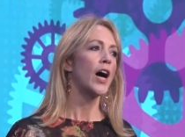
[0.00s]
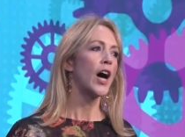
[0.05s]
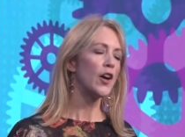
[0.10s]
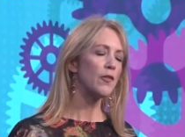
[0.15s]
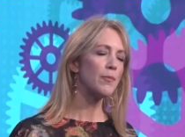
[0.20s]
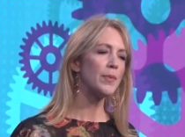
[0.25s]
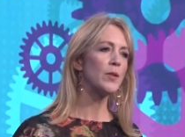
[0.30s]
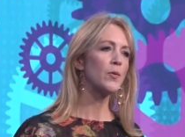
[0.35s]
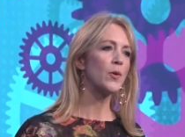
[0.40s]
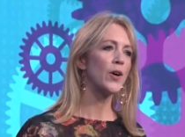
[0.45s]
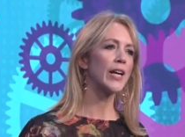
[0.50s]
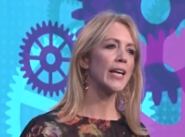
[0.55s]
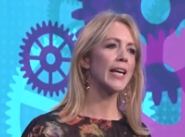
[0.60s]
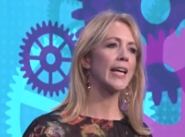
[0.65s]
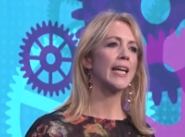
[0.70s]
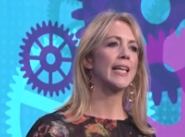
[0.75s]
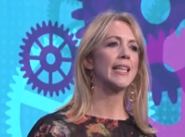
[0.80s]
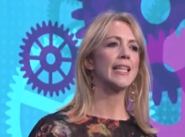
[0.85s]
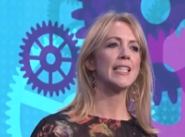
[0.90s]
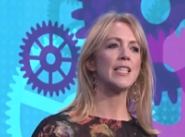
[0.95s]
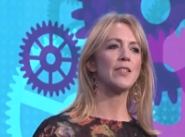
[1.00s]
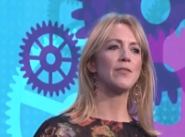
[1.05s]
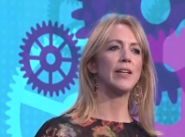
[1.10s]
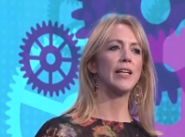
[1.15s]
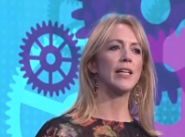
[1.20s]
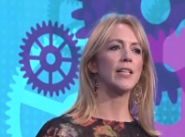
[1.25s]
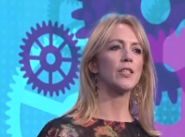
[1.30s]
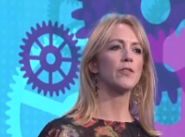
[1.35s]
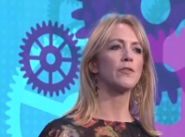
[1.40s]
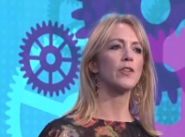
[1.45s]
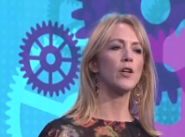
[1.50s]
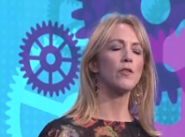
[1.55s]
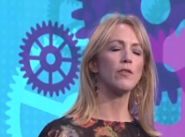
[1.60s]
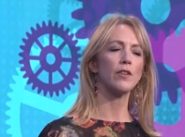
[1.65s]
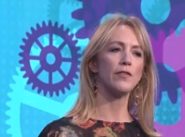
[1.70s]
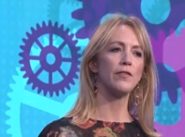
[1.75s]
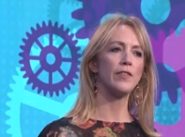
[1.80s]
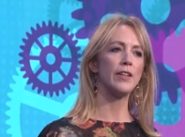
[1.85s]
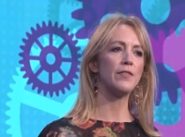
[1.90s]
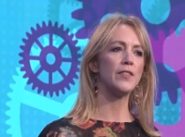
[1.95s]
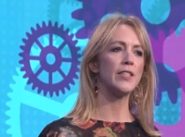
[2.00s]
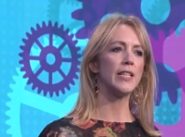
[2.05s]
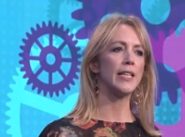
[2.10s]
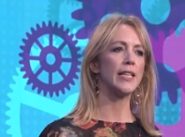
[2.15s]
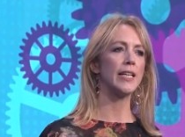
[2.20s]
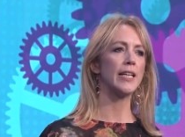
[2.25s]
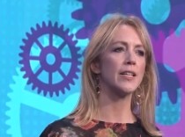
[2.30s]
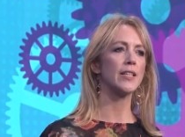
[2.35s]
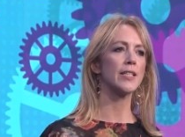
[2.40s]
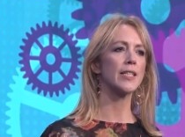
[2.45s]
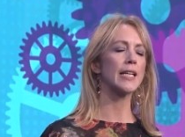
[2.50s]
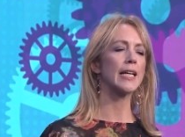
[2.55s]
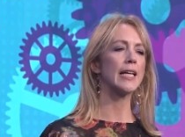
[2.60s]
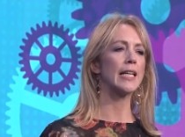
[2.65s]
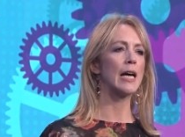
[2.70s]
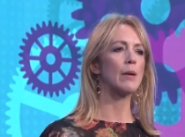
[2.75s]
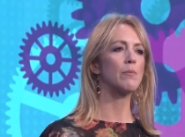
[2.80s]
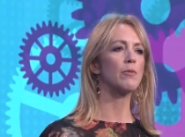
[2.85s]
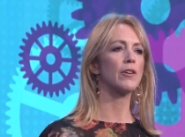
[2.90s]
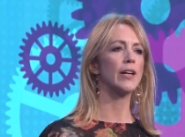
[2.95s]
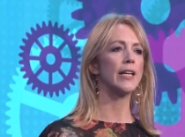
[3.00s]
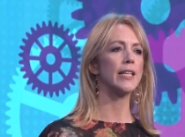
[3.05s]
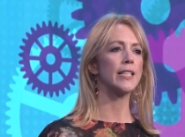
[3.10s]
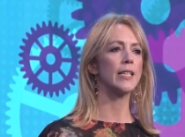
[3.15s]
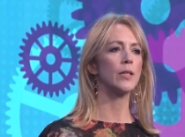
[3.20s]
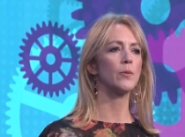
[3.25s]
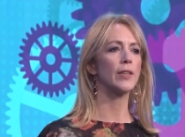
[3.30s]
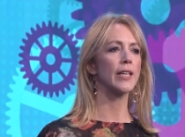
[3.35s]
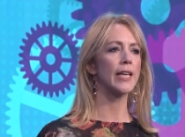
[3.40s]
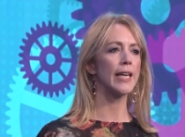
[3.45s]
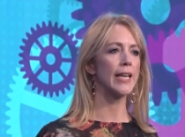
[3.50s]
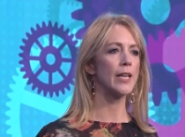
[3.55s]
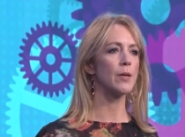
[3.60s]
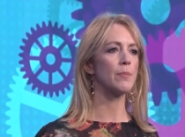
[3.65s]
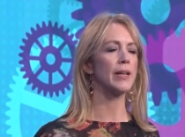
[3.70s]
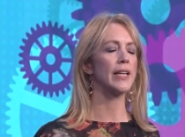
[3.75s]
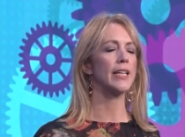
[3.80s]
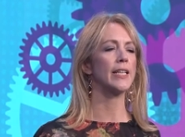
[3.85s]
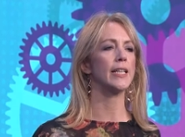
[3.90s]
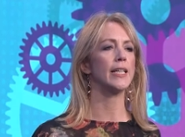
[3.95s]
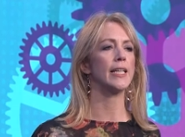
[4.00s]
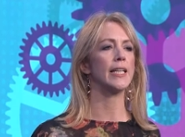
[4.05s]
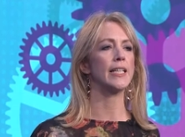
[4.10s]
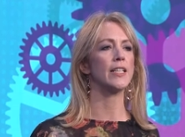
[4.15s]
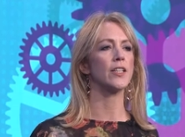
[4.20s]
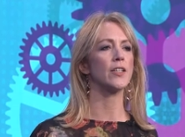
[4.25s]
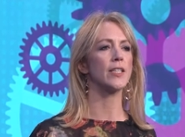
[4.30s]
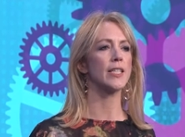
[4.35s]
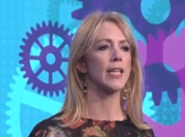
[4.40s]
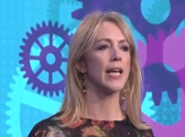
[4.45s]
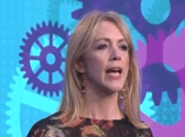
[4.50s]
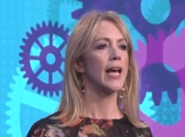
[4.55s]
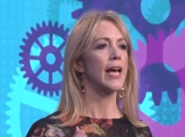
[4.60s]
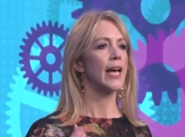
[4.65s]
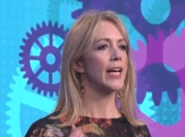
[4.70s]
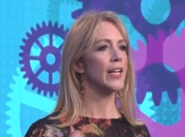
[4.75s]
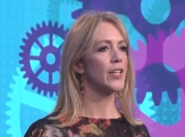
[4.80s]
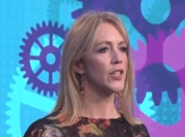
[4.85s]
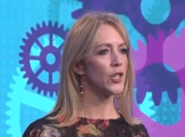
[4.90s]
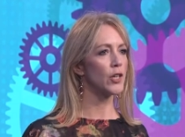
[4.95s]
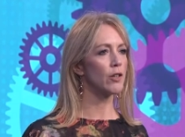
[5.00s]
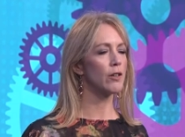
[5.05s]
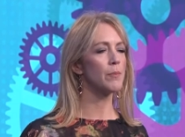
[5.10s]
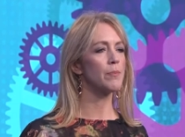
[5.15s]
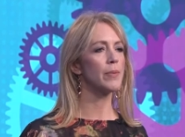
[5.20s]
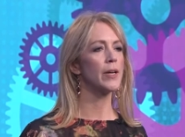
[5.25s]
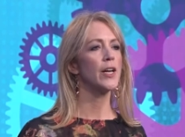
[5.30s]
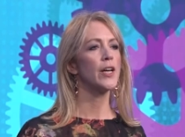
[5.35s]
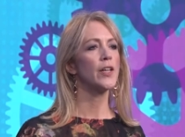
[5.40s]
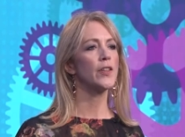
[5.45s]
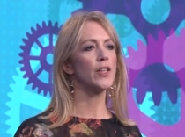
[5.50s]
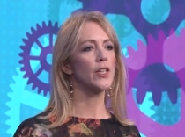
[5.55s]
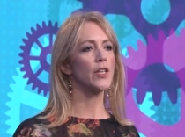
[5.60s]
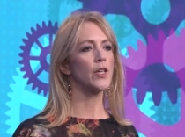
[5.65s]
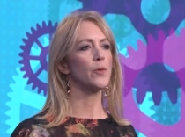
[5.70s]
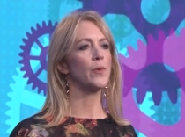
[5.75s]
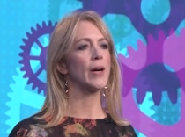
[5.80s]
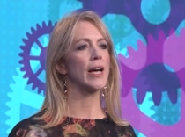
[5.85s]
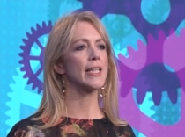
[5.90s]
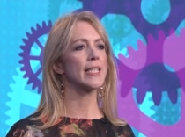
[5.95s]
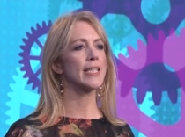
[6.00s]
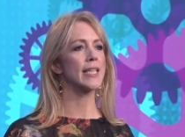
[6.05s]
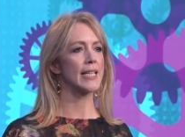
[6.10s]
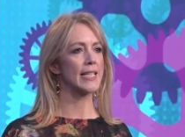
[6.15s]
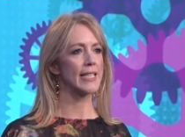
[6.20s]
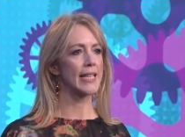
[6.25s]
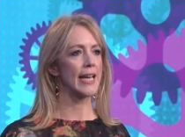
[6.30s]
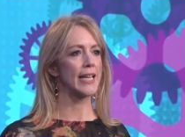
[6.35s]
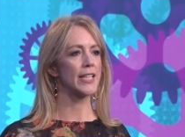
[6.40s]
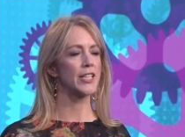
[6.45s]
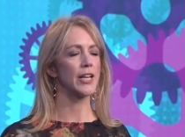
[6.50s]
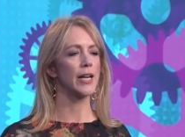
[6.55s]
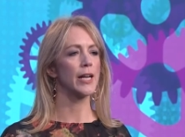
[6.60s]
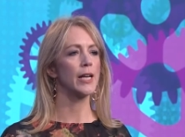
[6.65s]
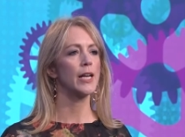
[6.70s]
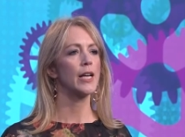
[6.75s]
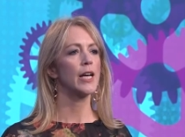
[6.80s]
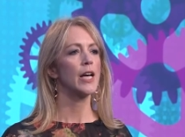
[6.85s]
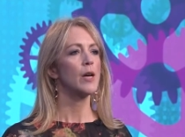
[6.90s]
I've been working in this field for over 15 years, collaborating with key opinion leaders in Europe, the US and Asia.